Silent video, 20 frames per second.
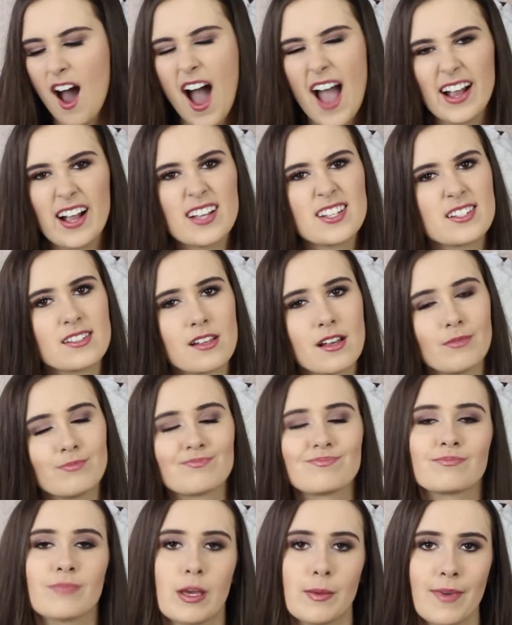I guess
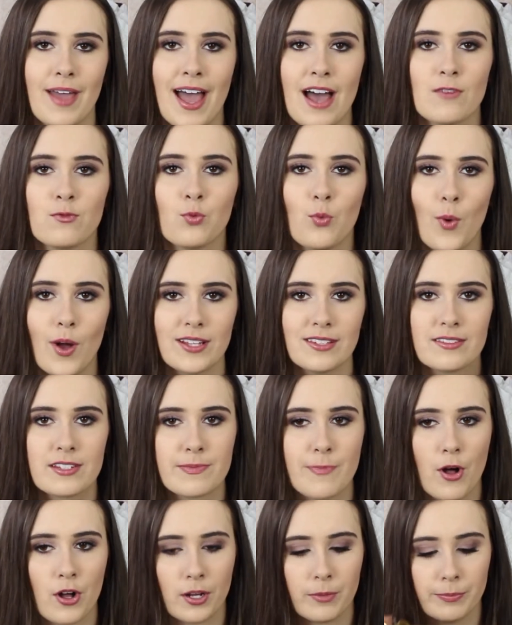maybe I have one
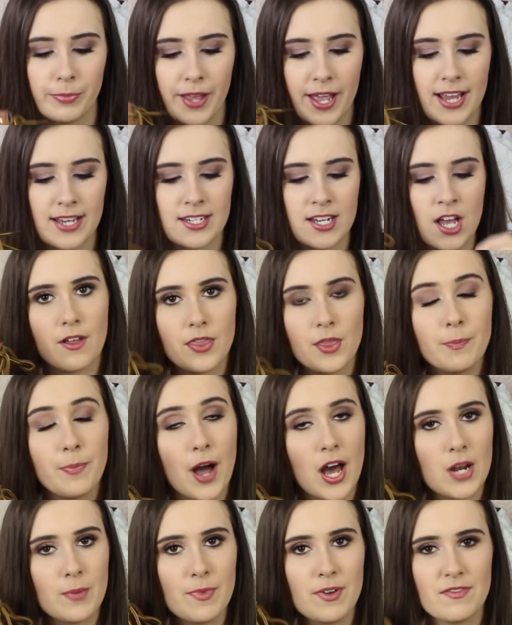small complaint. The
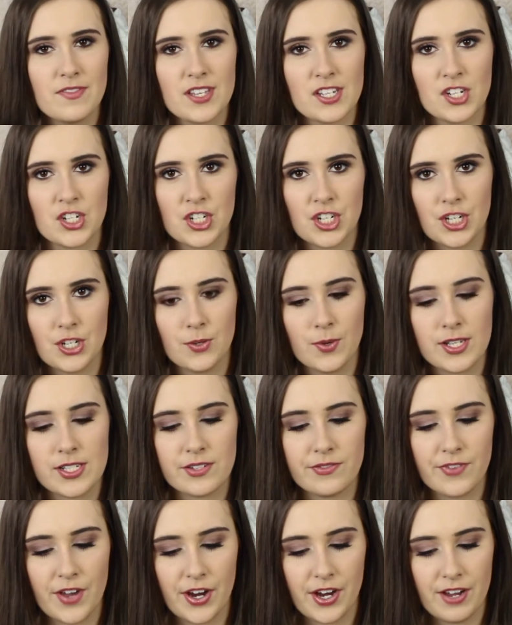bottom of this shoe
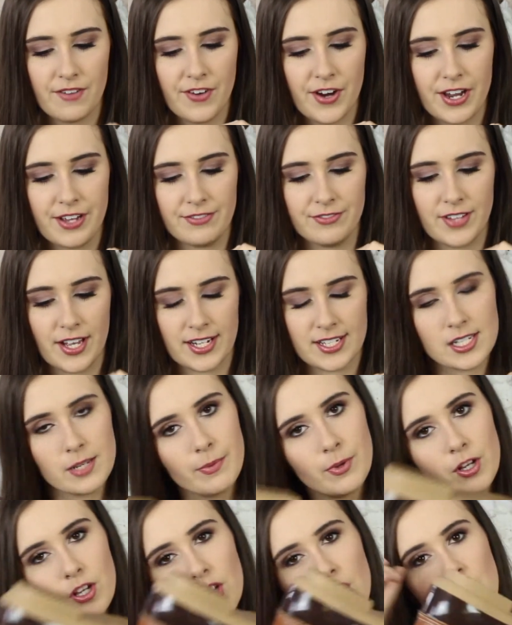is very, very
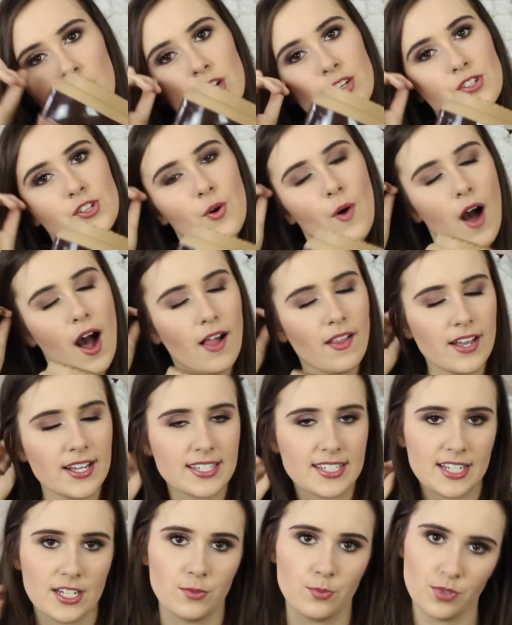flexible, so all
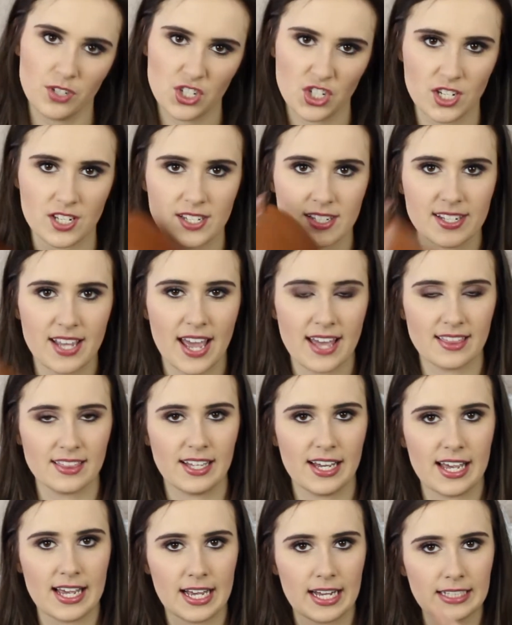I did was just get
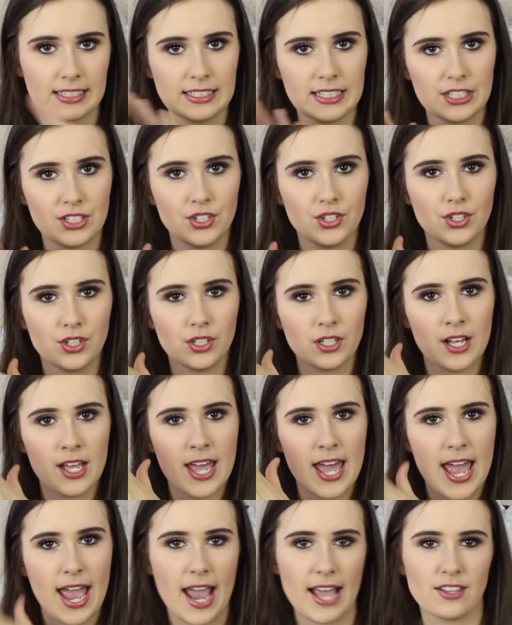like a little
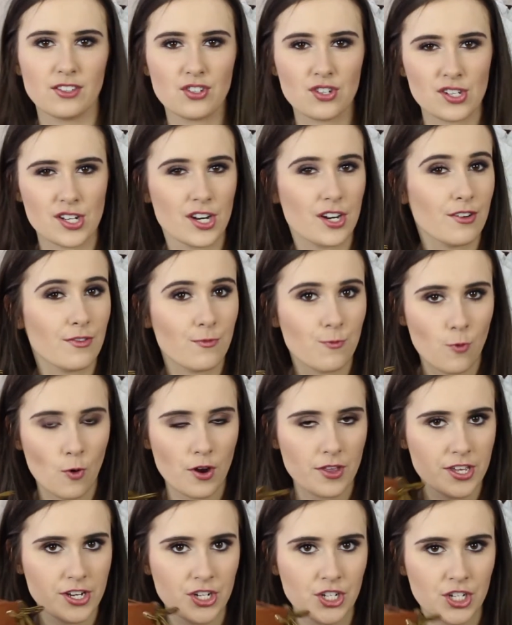insert for the